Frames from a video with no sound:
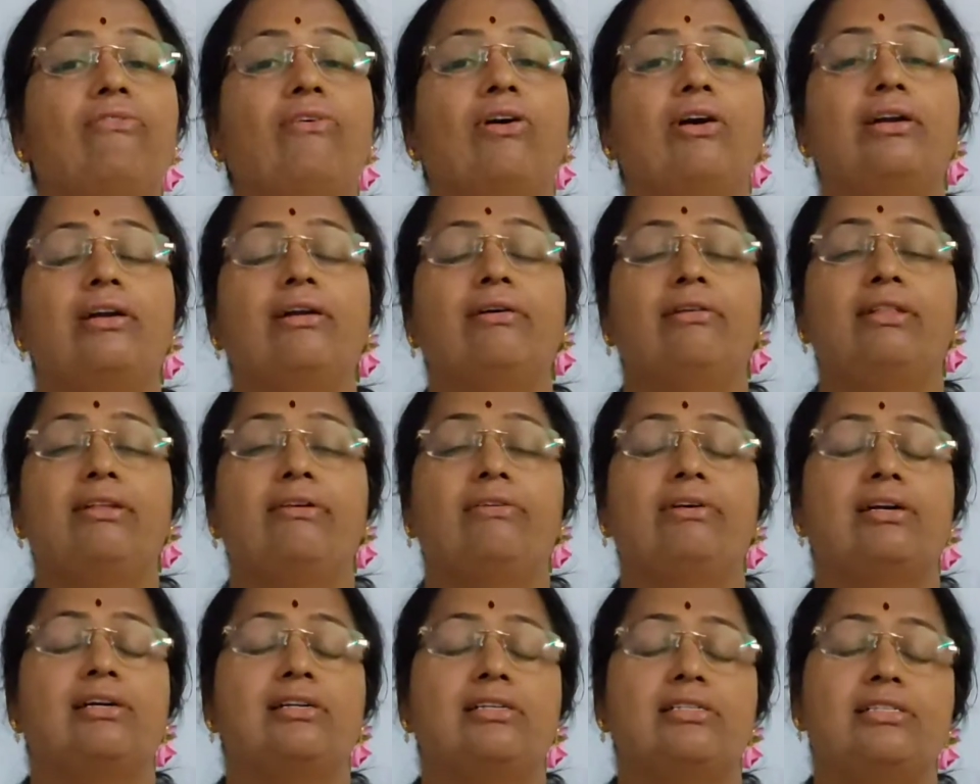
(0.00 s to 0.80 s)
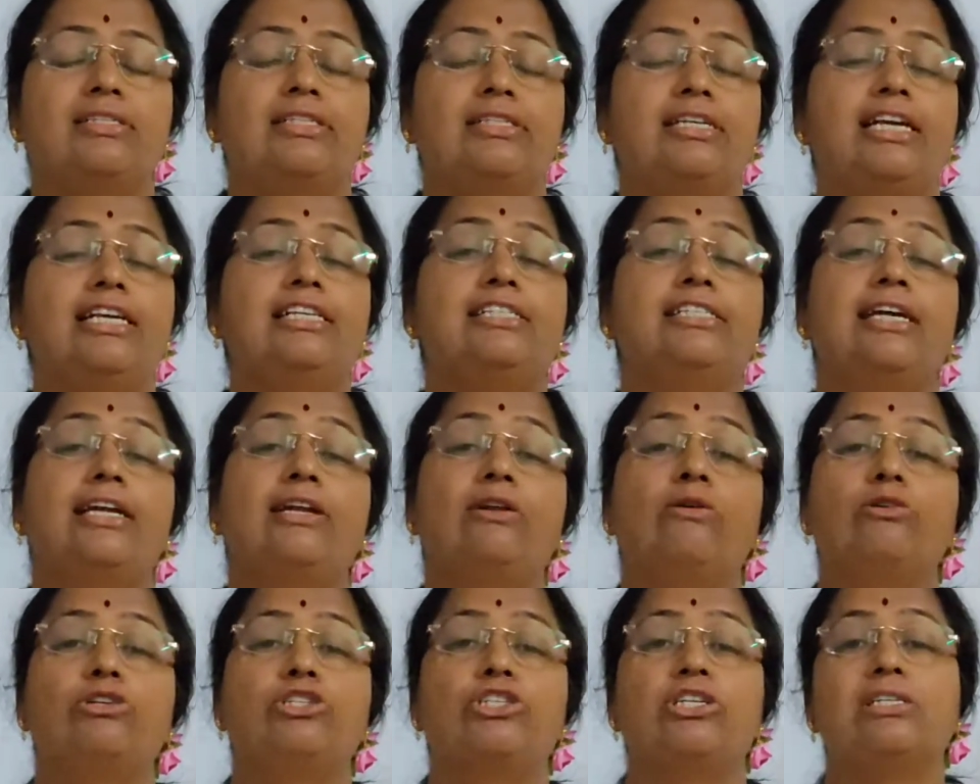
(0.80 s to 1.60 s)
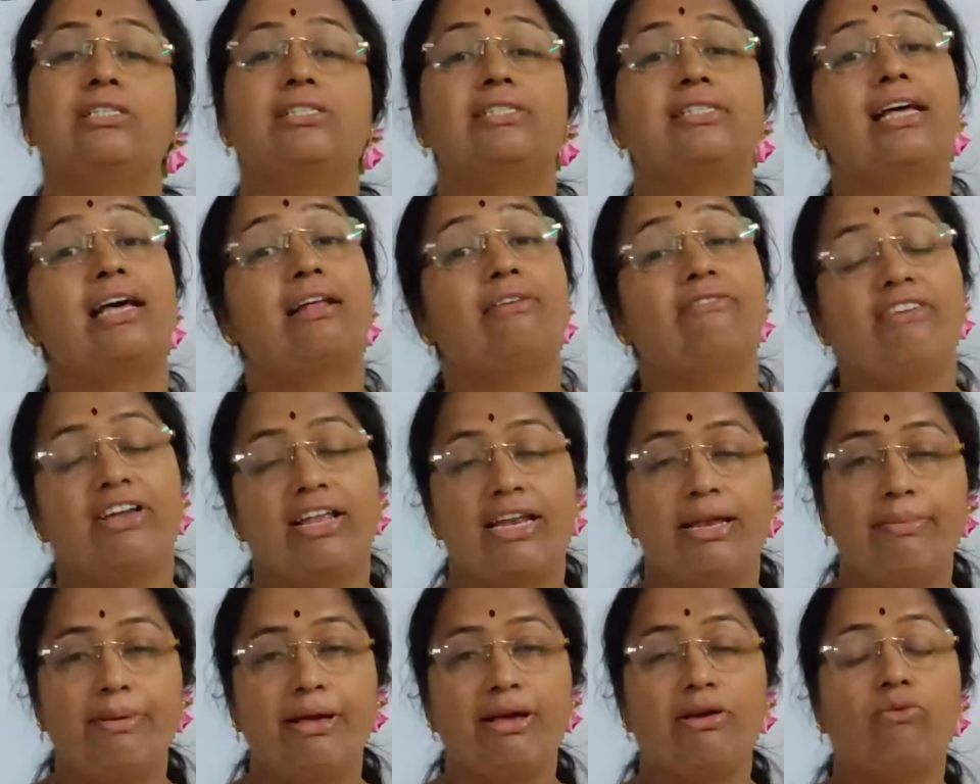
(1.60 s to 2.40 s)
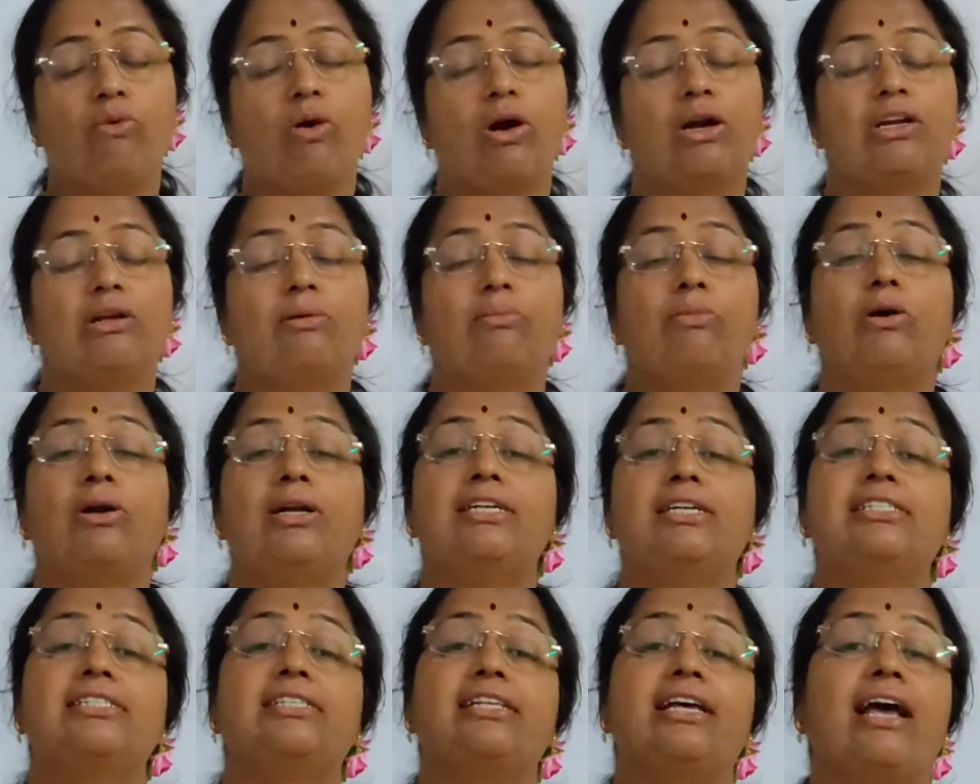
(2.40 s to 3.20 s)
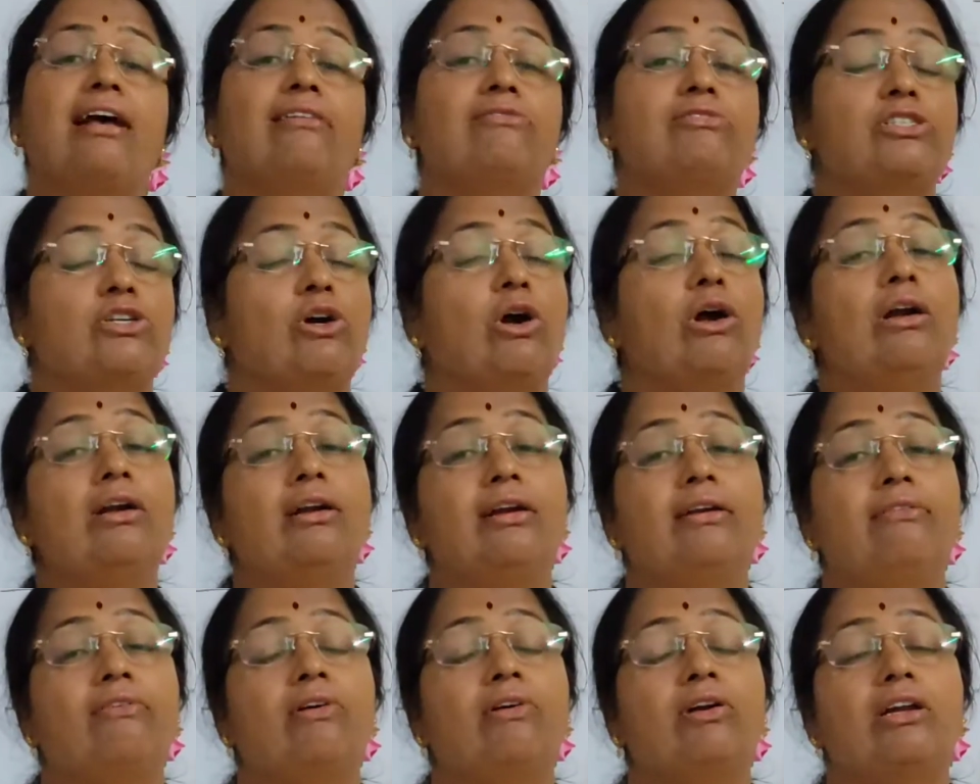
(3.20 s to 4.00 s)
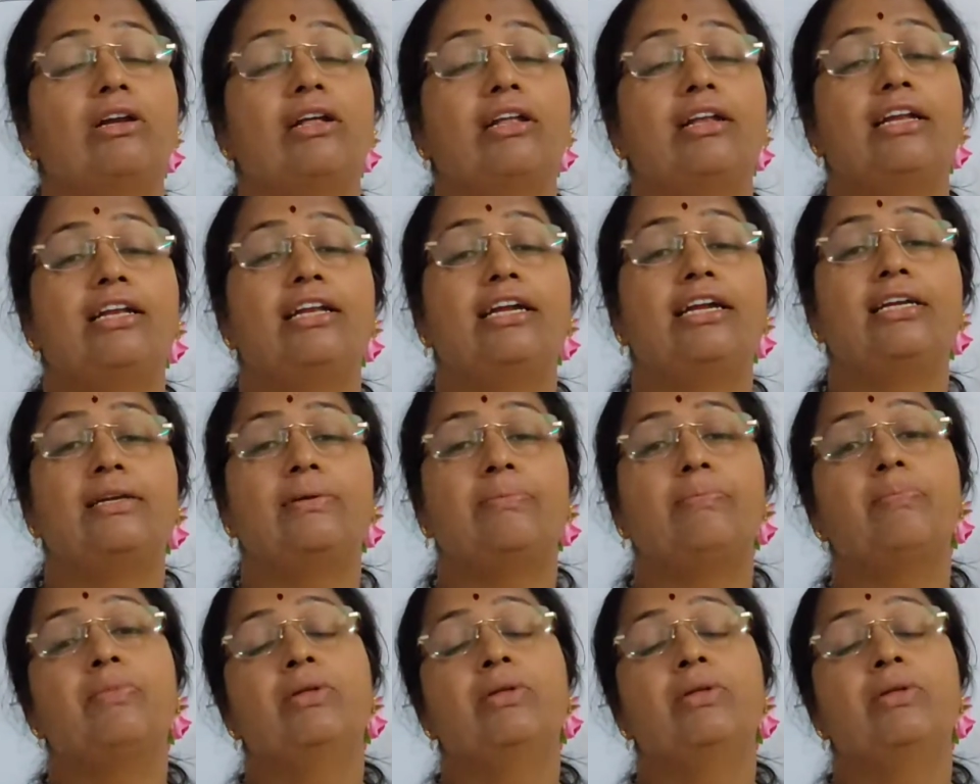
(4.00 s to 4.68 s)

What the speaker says: water, the seas and oceans, they are very big water bodies, they have salt water in it.